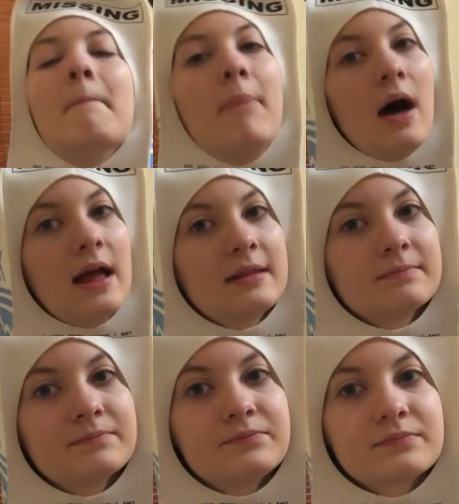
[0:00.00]
But
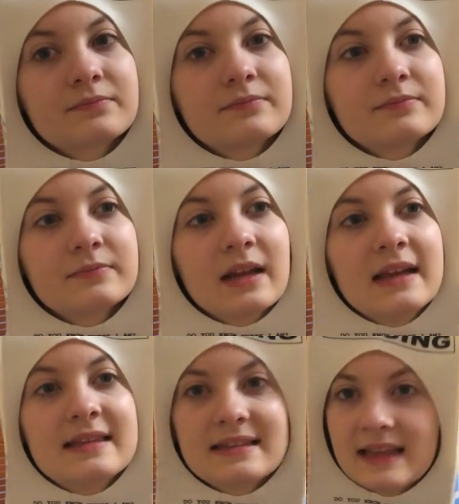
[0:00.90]

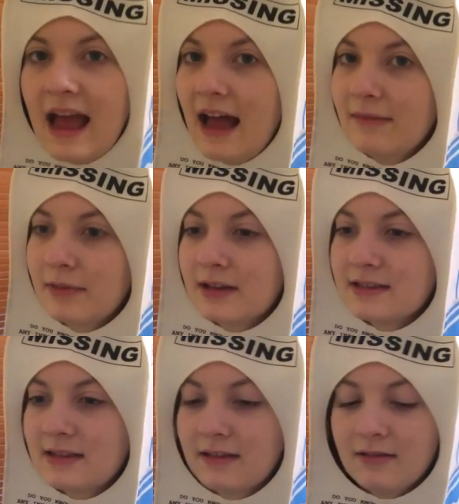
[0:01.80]
it's sad
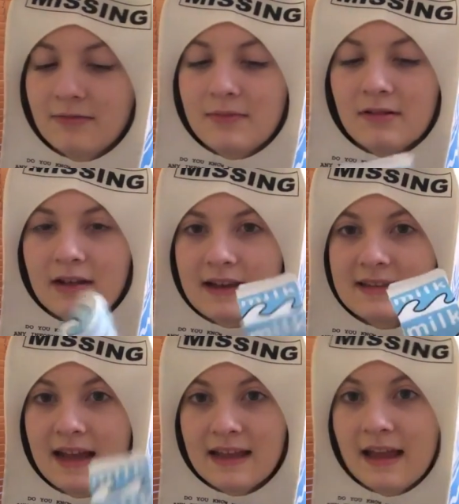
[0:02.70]
because the little milk
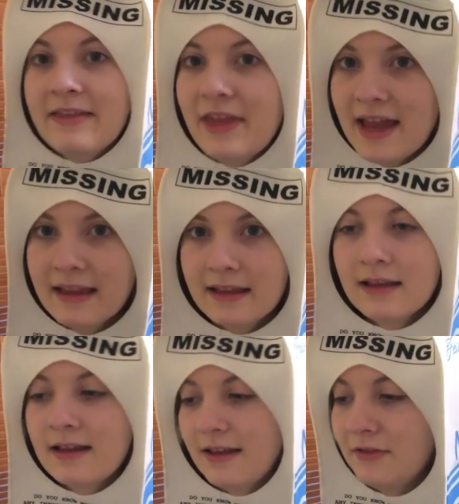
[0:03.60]
guy's dead. And then,
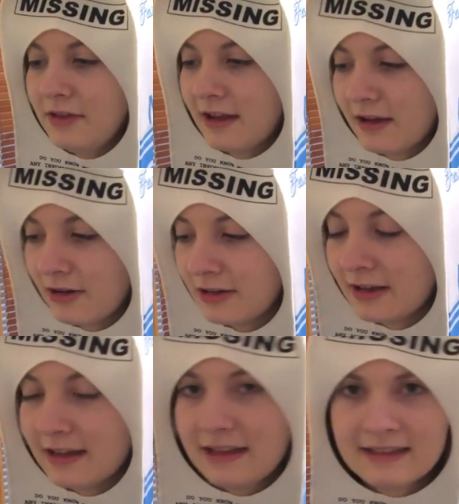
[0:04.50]
if you think it
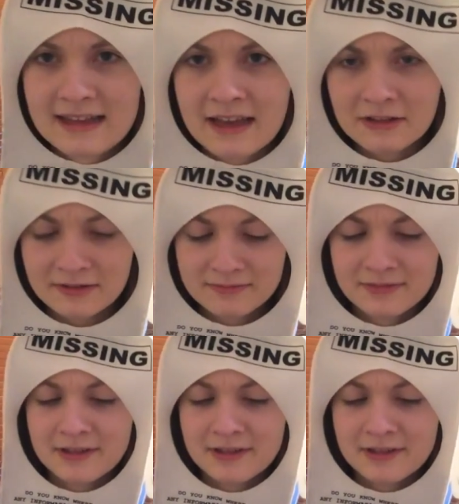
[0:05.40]
couldn't get any sadder,